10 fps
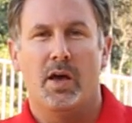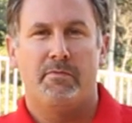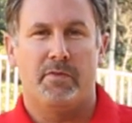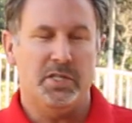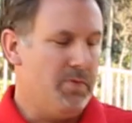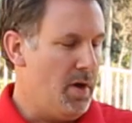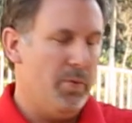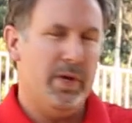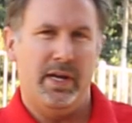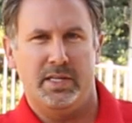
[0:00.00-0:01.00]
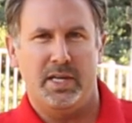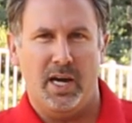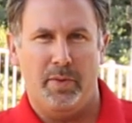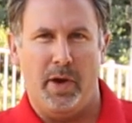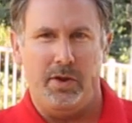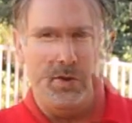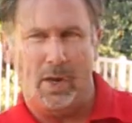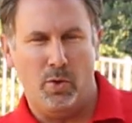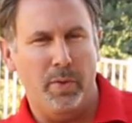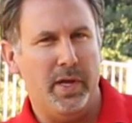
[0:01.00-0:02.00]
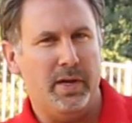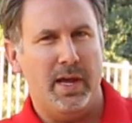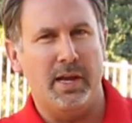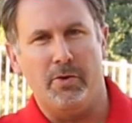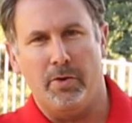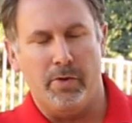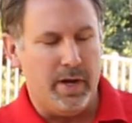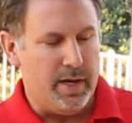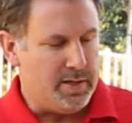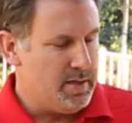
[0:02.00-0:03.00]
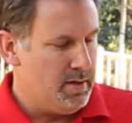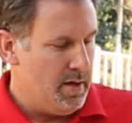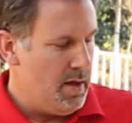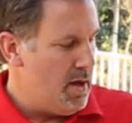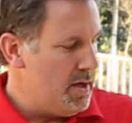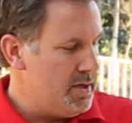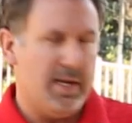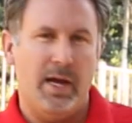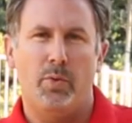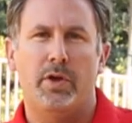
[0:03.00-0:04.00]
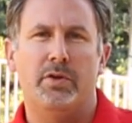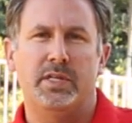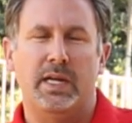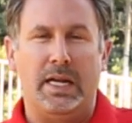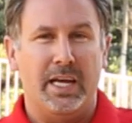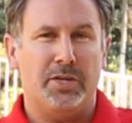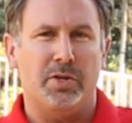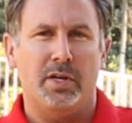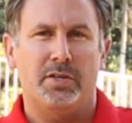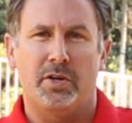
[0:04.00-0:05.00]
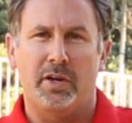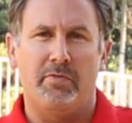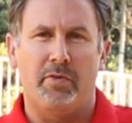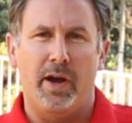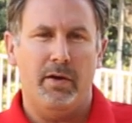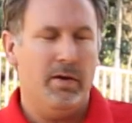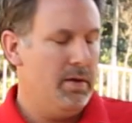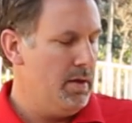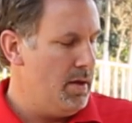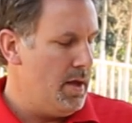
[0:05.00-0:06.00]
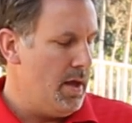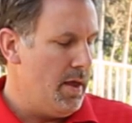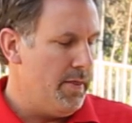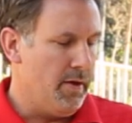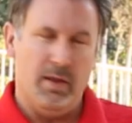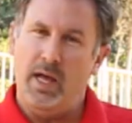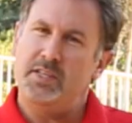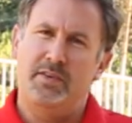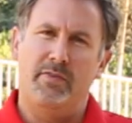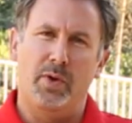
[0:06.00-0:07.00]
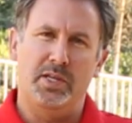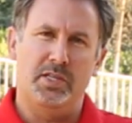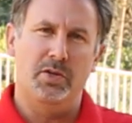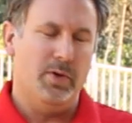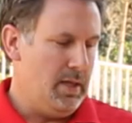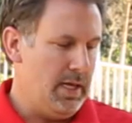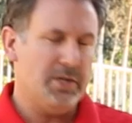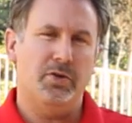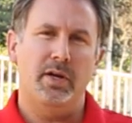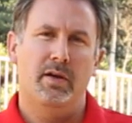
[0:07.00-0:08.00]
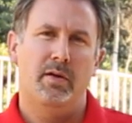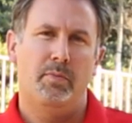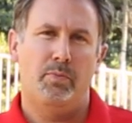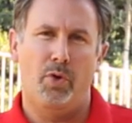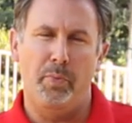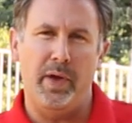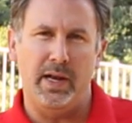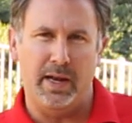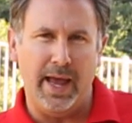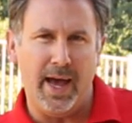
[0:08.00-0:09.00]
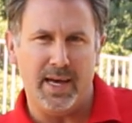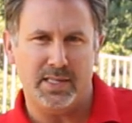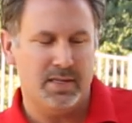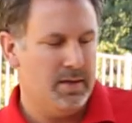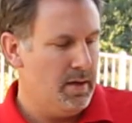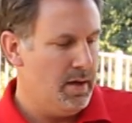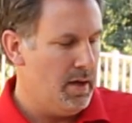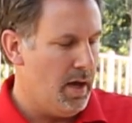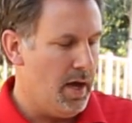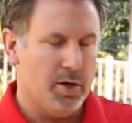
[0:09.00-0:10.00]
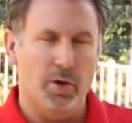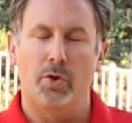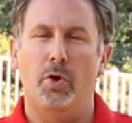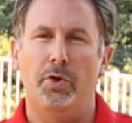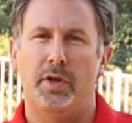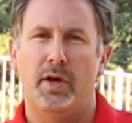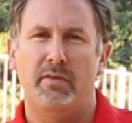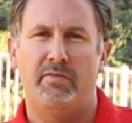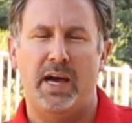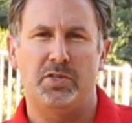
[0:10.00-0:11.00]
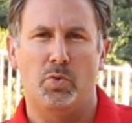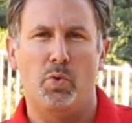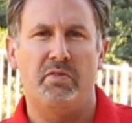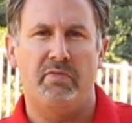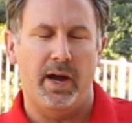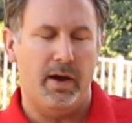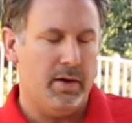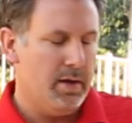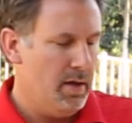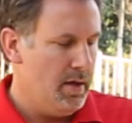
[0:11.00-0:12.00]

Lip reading: First of all, we need to talk about your equipment and your ingredients. Today we're using an electric turkey fryer. There are lots of different ways to do it: electric, propane and gas, good old fashioned wood fired.